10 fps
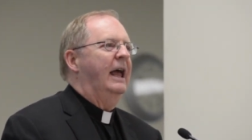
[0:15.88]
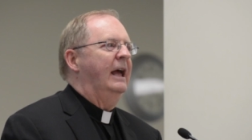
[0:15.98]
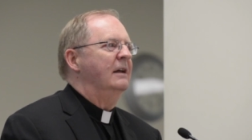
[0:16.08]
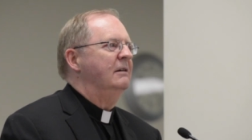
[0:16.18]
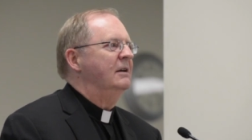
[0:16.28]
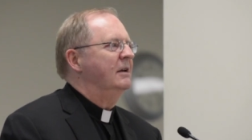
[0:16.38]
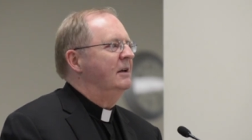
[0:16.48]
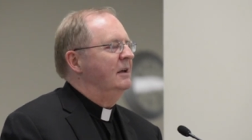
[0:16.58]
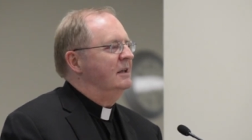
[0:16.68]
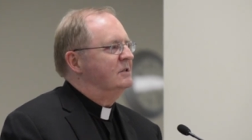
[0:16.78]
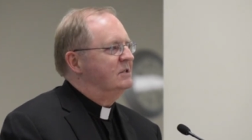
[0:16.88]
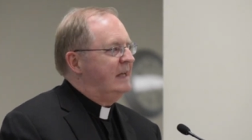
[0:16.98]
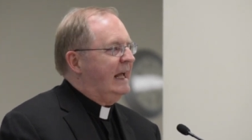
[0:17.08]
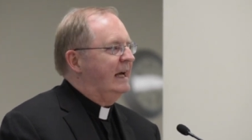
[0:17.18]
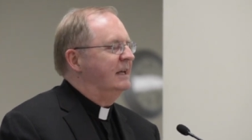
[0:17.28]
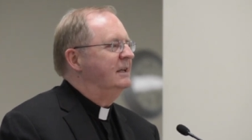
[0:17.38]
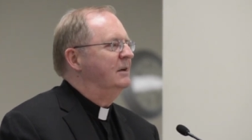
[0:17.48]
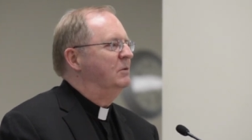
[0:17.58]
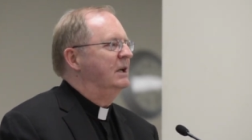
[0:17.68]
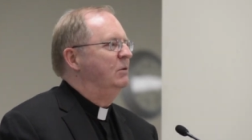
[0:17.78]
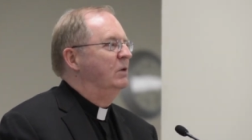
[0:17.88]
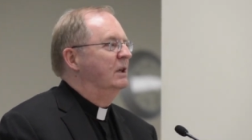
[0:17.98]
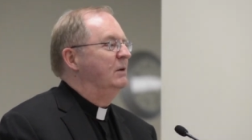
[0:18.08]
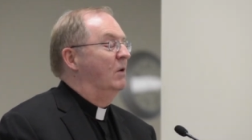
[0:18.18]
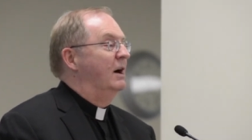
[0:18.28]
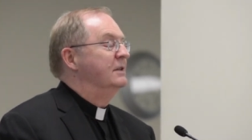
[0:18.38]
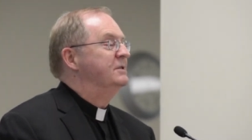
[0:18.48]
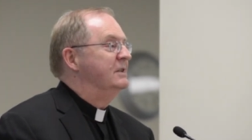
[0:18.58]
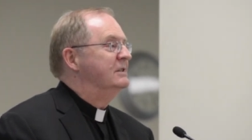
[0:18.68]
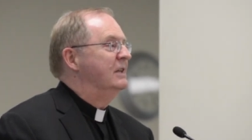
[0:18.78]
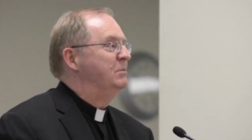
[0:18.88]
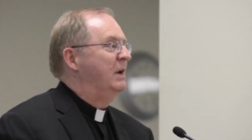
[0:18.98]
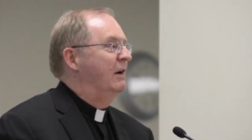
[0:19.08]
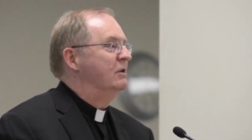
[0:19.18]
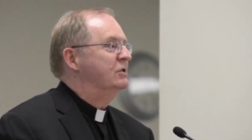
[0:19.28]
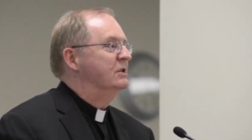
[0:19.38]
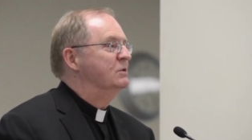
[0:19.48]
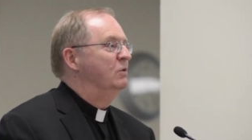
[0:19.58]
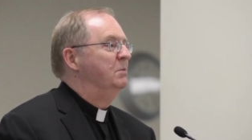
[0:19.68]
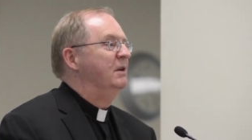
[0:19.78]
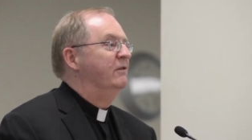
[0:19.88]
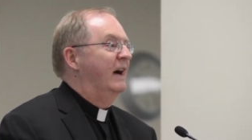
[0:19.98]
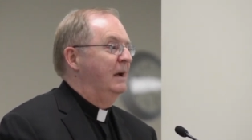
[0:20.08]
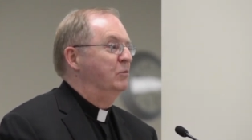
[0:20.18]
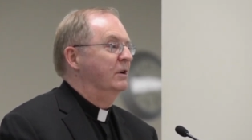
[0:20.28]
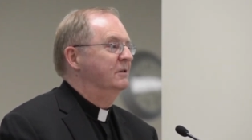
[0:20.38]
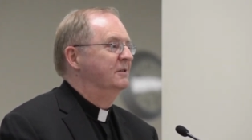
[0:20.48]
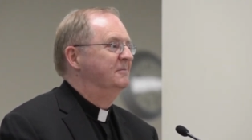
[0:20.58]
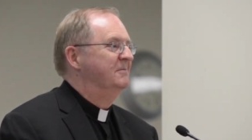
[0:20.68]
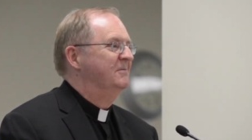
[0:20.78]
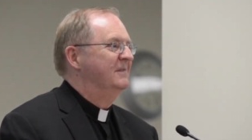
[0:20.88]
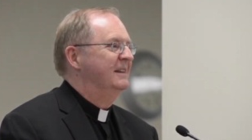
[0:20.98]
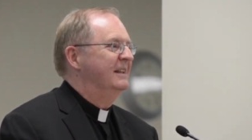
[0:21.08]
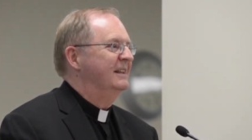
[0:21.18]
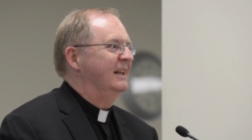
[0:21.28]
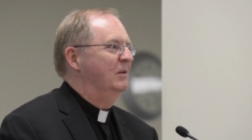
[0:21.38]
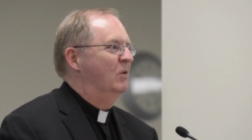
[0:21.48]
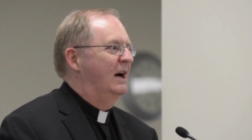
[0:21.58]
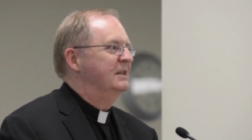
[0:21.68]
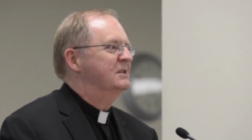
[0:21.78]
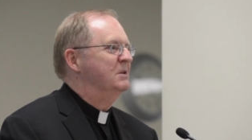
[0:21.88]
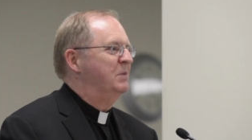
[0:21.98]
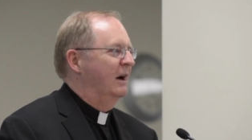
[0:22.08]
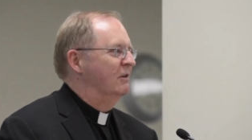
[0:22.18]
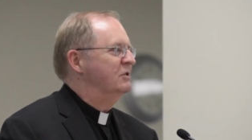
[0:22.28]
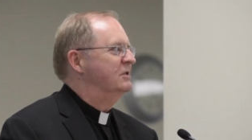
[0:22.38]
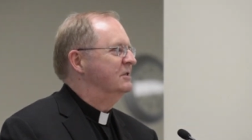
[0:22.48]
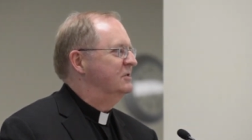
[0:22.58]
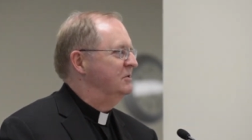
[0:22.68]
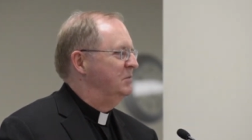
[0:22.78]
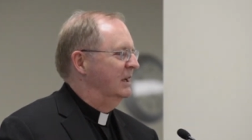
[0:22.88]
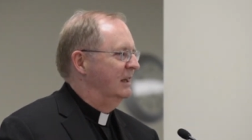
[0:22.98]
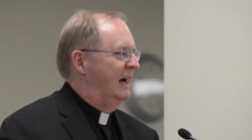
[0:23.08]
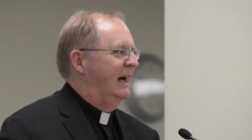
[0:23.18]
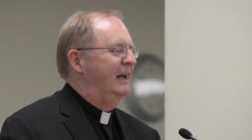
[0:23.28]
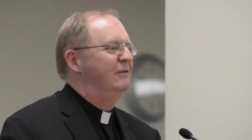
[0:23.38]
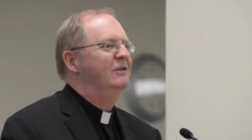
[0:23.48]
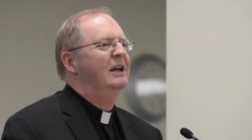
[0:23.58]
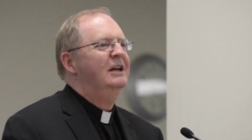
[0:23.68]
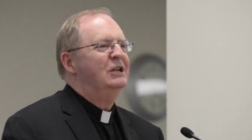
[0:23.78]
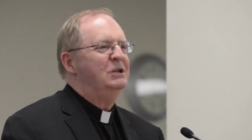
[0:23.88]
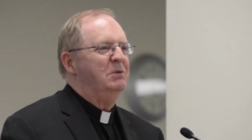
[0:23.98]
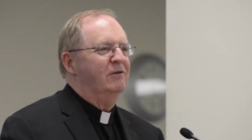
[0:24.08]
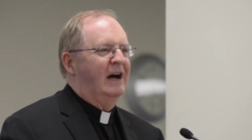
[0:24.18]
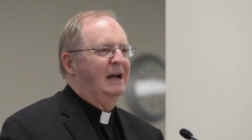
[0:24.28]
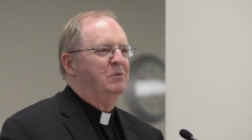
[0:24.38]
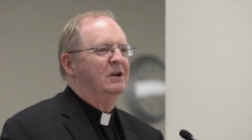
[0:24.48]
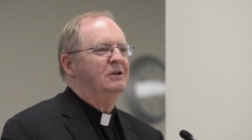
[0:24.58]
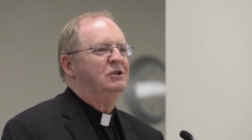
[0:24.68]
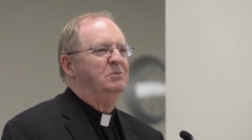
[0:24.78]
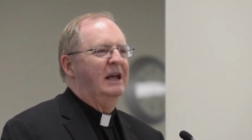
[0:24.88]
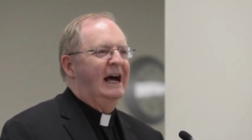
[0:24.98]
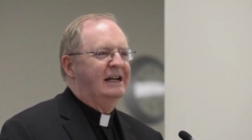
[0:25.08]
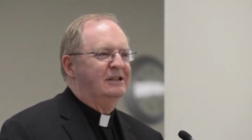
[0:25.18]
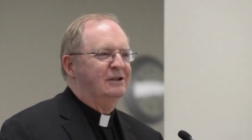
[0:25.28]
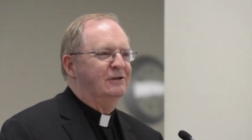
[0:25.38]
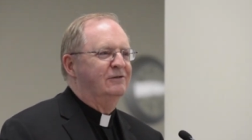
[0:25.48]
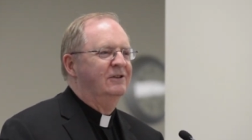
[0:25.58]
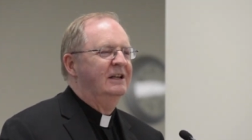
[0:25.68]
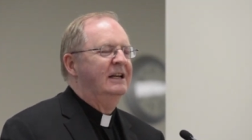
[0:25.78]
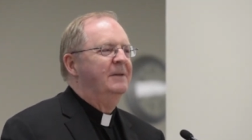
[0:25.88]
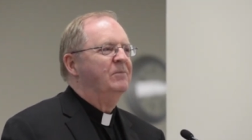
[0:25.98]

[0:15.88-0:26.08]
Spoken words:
And instead, what he really wants is that parishes will be vibrant. He wants the parishes to be alive, to be vibrant, to be active,